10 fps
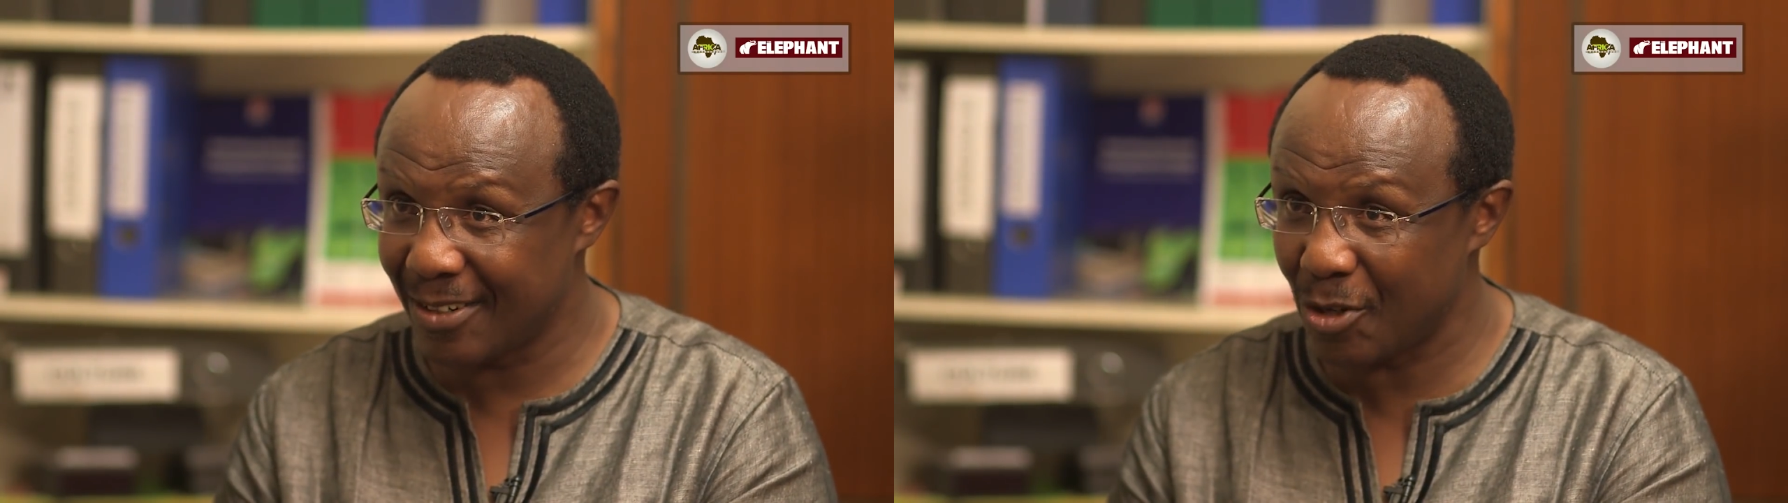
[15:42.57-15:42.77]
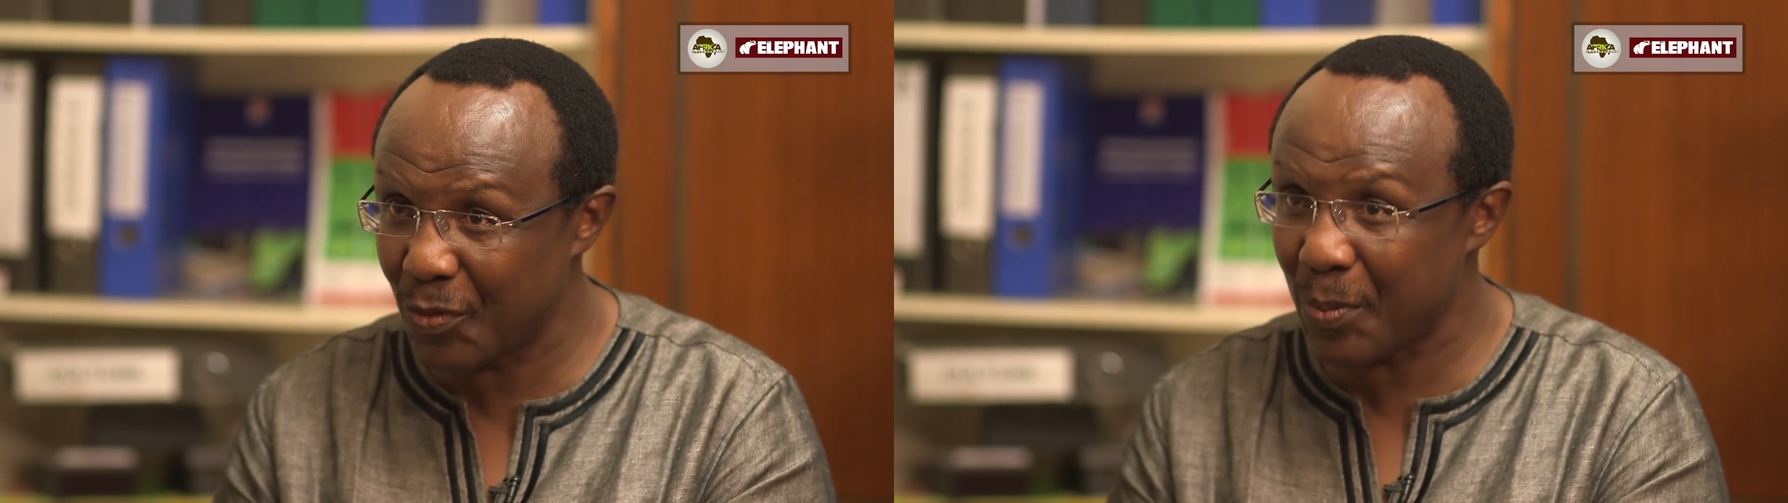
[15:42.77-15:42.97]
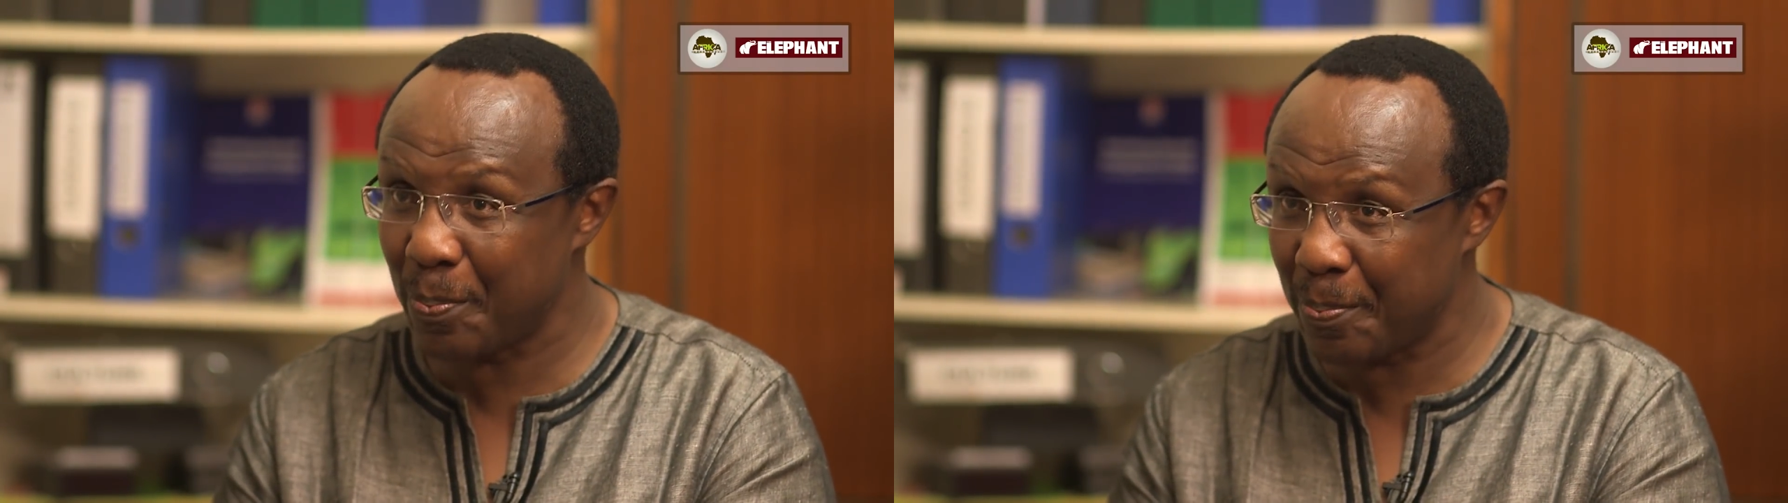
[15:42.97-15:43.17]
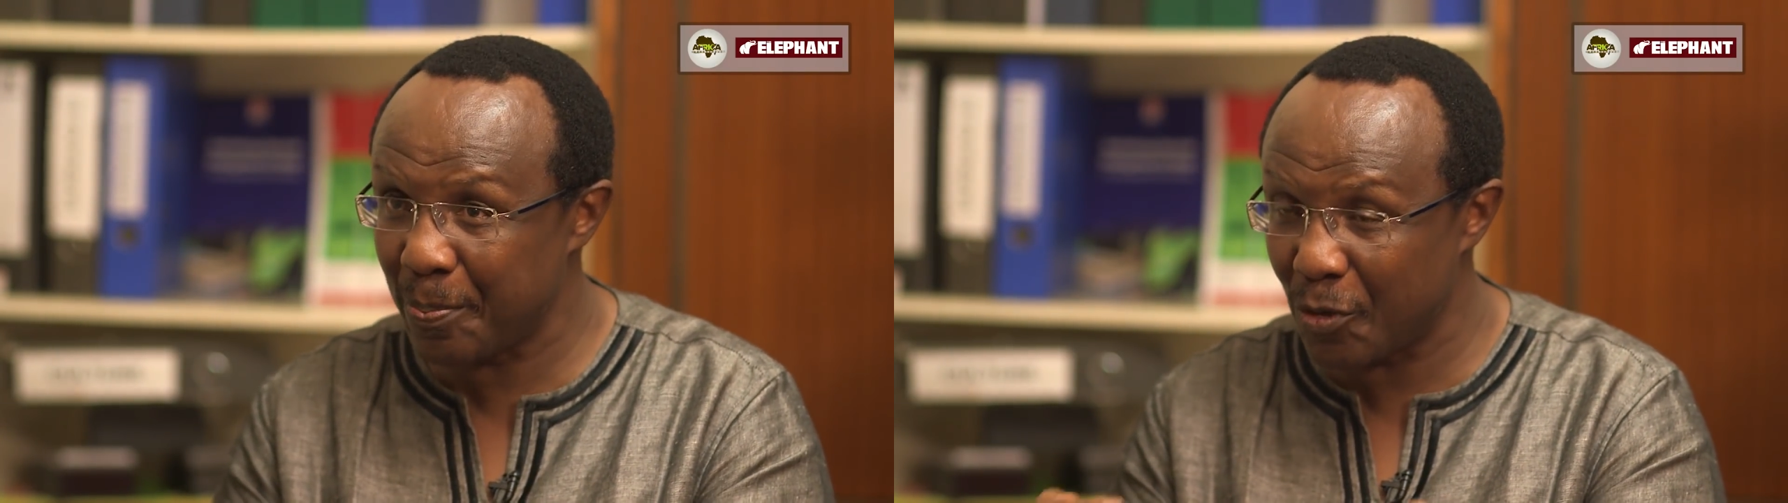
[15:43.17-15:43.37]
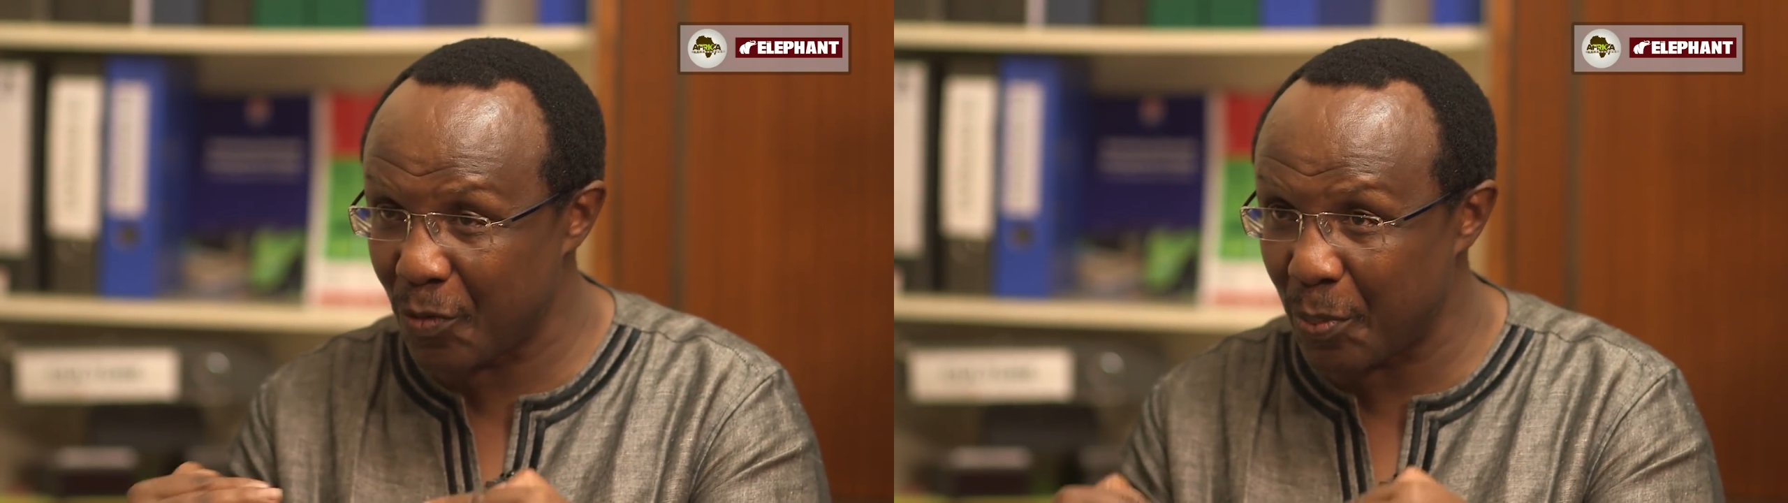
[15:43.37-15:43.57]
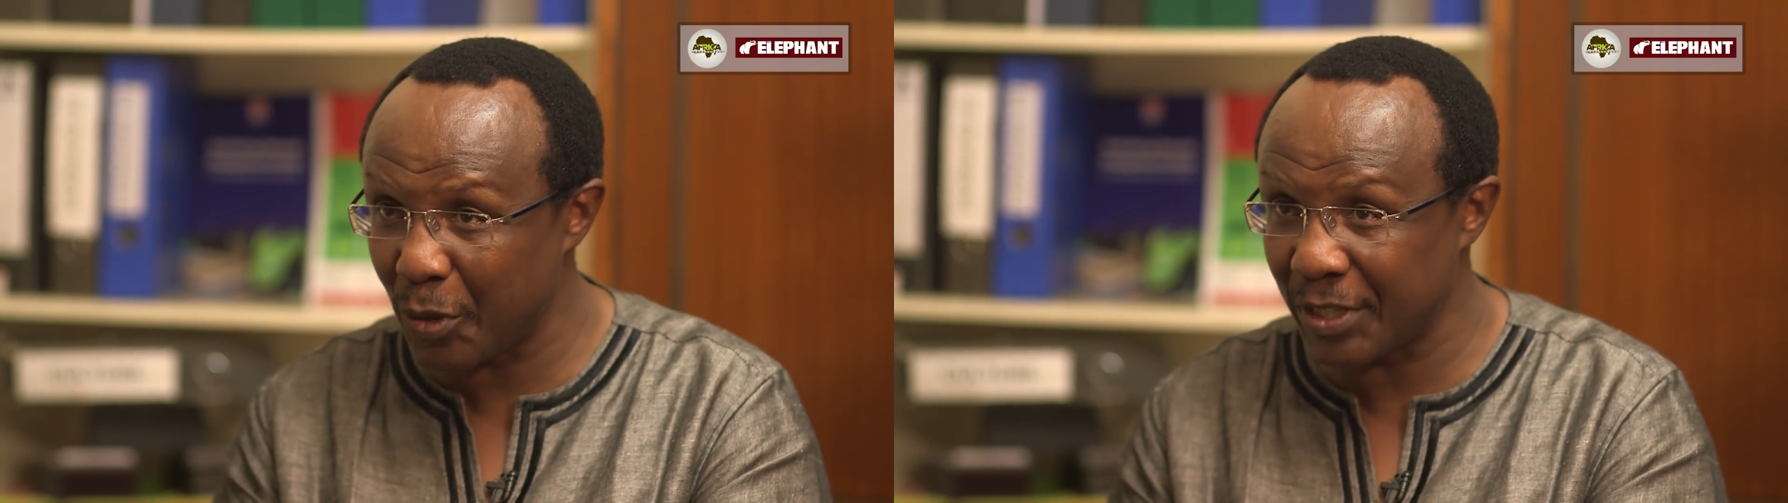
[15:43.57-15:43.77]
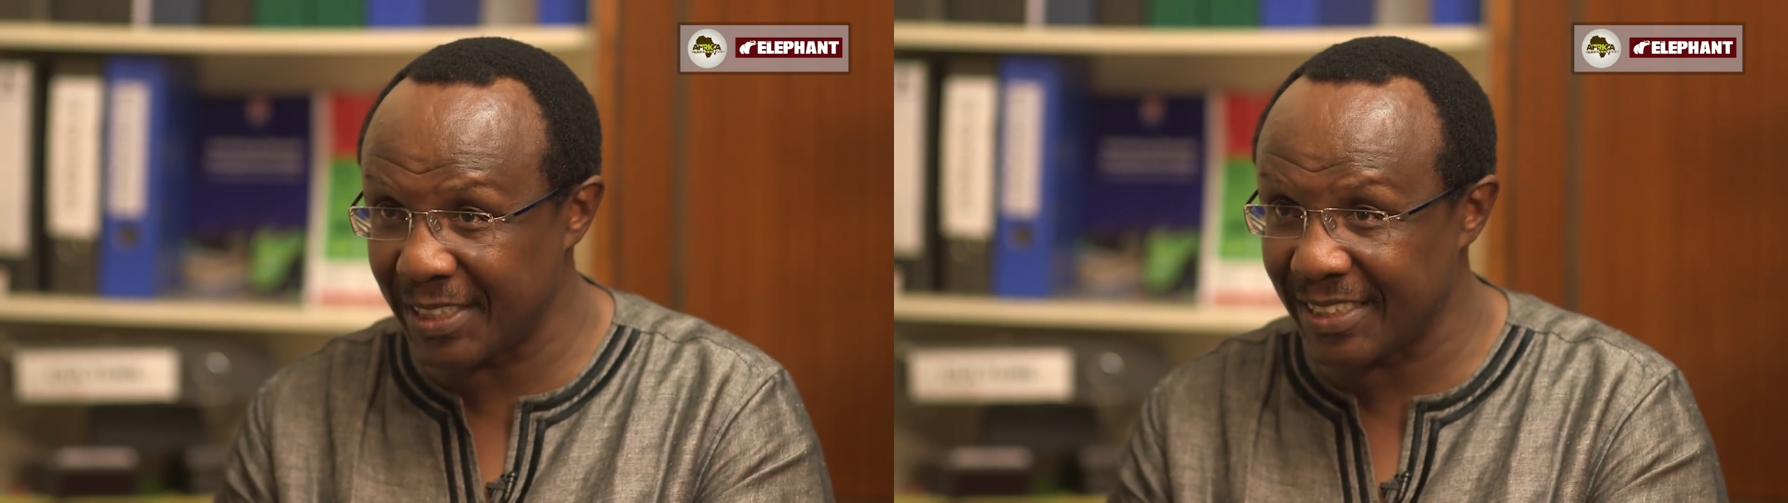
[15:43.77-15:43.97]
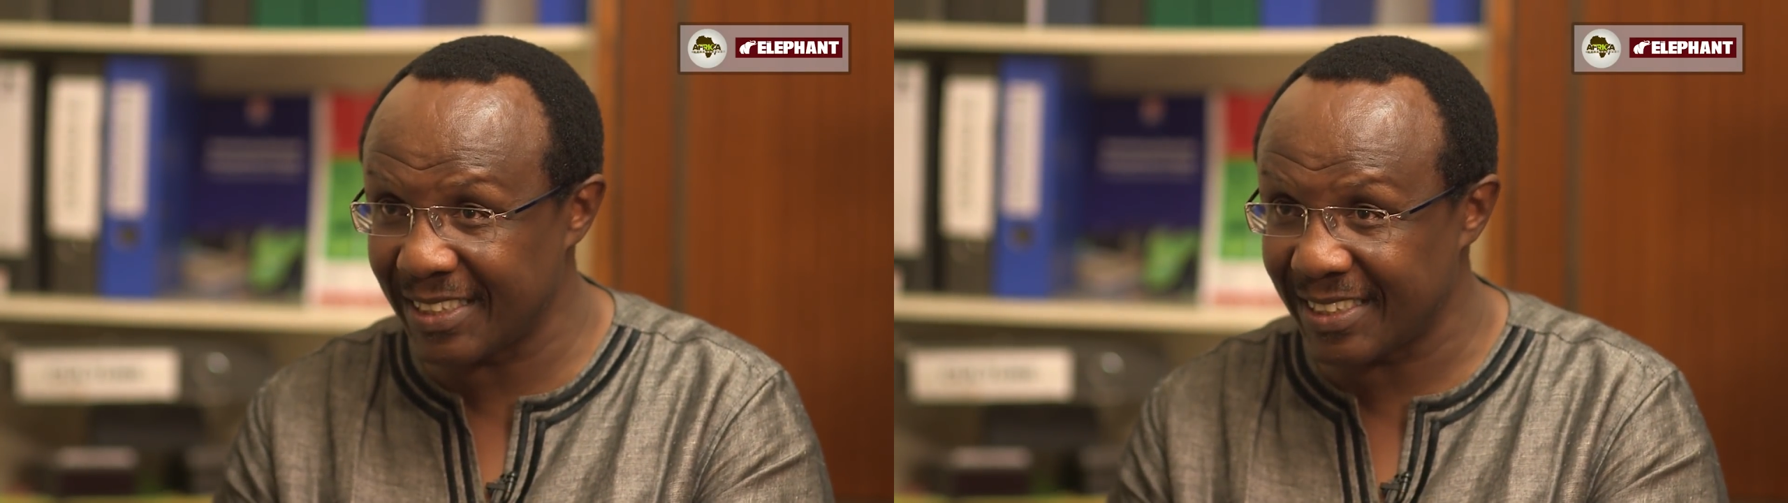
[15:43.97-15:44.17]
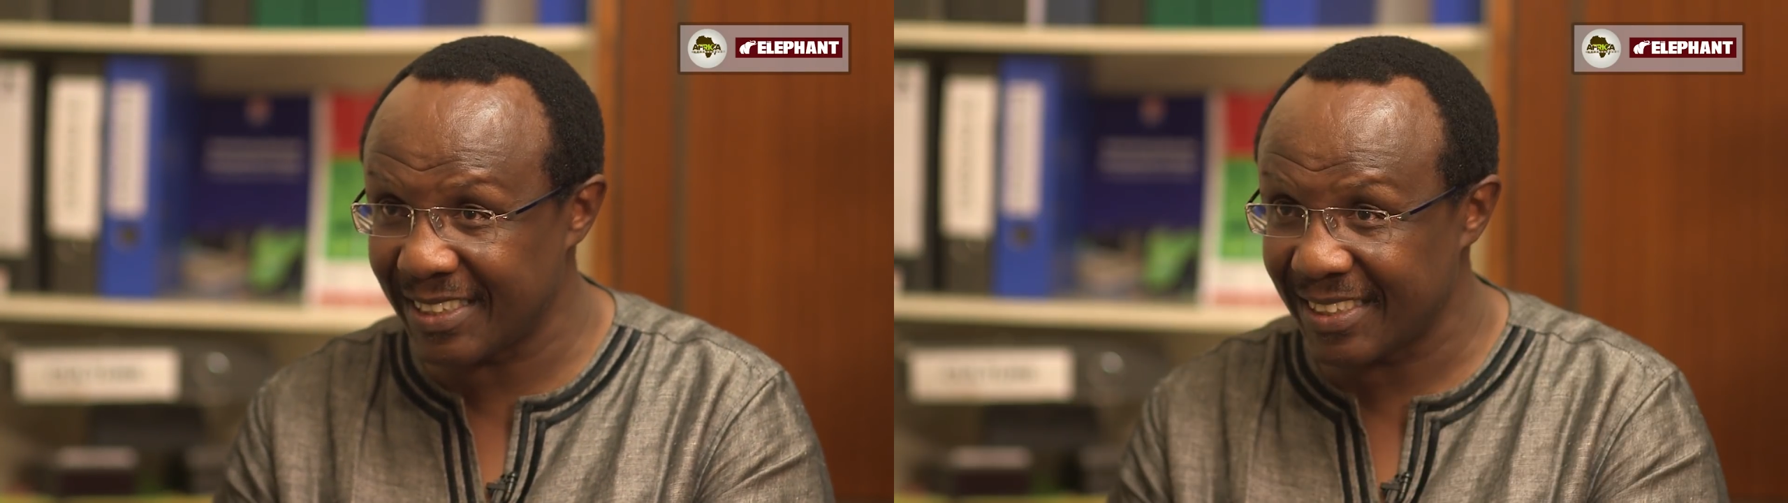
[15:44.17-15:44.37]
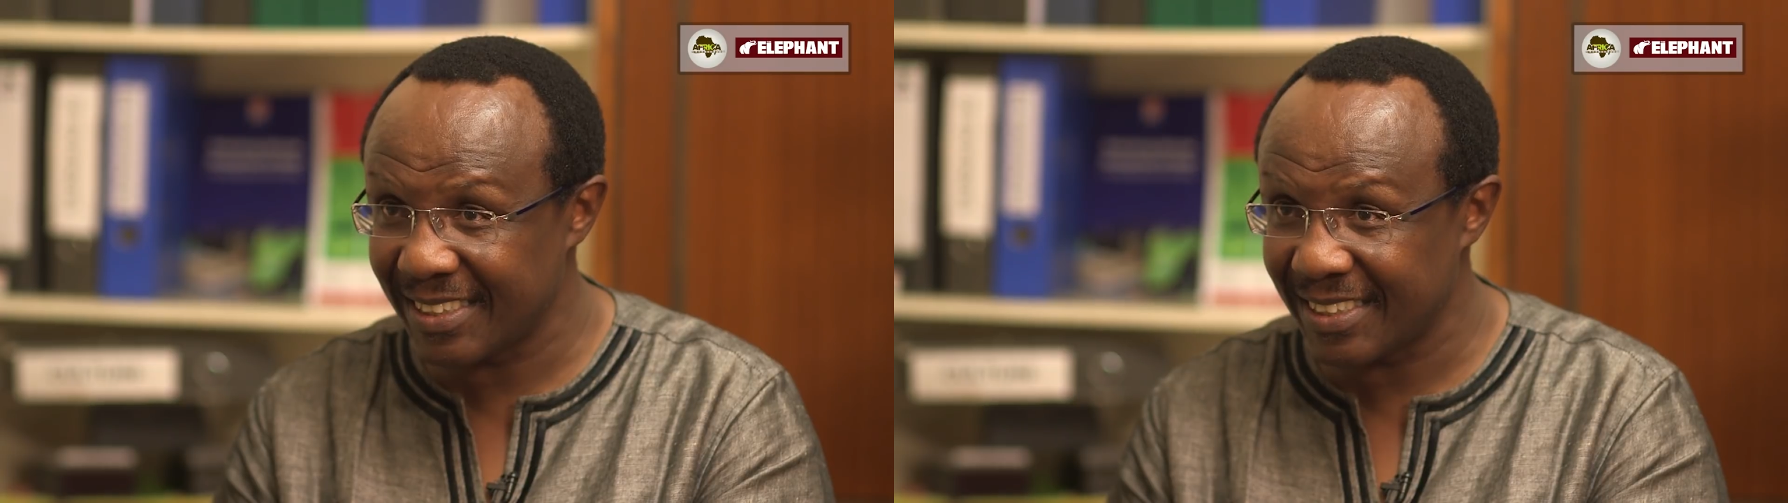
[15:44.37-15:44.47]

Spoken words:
of the politics,